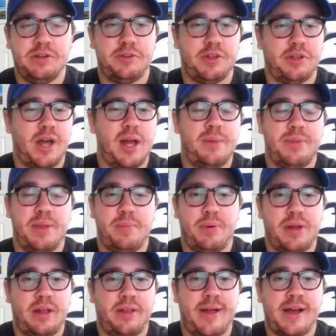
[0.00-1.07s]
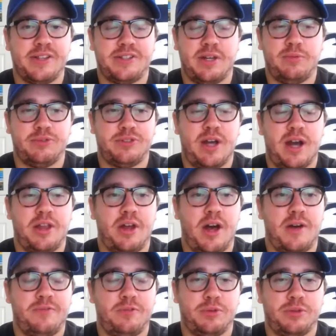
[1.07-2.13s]
the lineup they put out last night was god
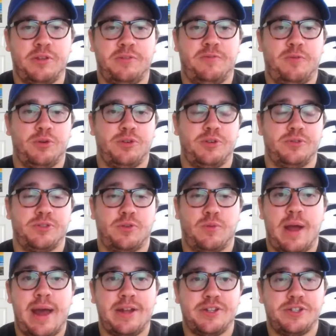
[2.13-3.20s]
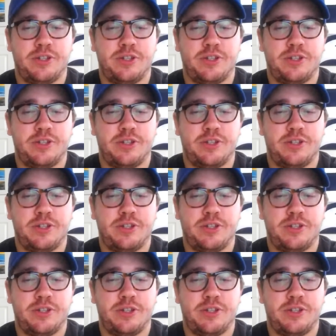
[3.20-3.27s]
awful with Conforto scratch.